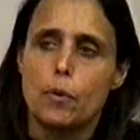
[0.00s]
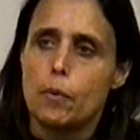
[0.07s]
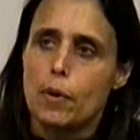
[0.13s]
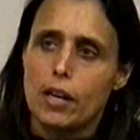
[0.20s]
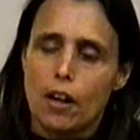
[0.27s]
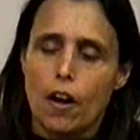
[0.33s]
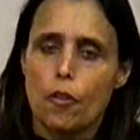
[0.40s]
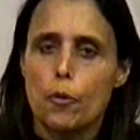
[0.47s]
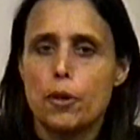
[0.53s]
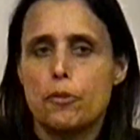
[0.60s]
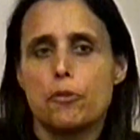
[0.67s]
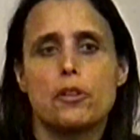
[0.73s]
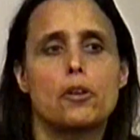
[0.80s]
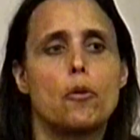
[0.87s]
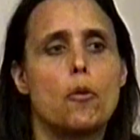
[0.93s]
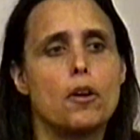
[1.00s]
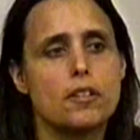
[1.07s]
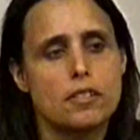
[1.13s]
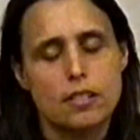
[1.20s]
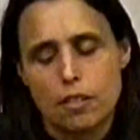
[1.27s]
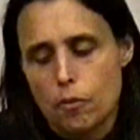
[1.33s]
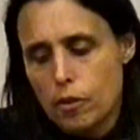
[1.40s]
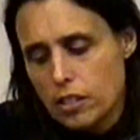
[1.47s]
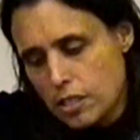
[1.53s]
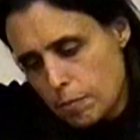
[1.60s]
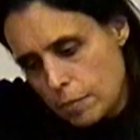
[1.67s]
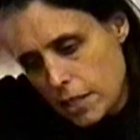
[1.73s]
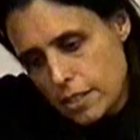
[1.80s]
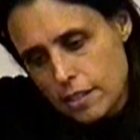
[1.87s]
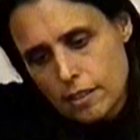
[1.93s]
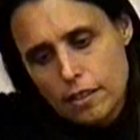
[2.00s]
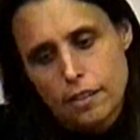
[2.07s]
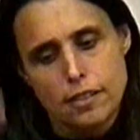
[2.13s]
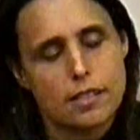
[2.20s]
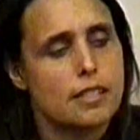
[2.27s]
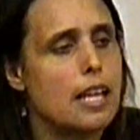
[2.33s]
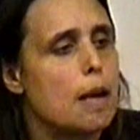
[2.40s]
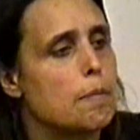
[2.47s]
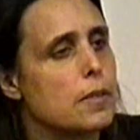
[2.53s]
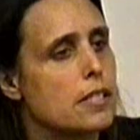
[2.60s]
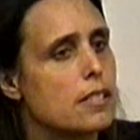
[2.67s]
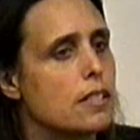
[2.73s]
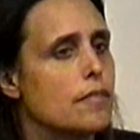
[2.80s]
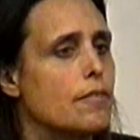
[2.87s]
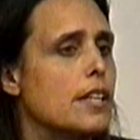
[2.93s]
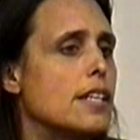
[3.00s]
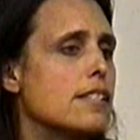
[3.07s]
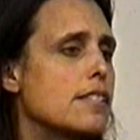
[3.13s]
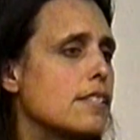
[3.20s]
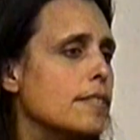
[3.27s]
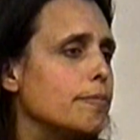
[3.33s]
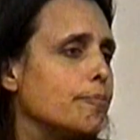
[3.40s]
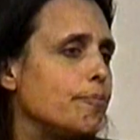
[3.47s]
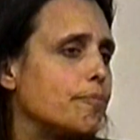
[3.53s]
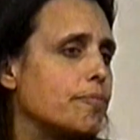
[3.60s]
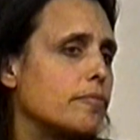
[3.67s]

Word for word: So we went all the way through the courts. The courts basically slapped us in the face.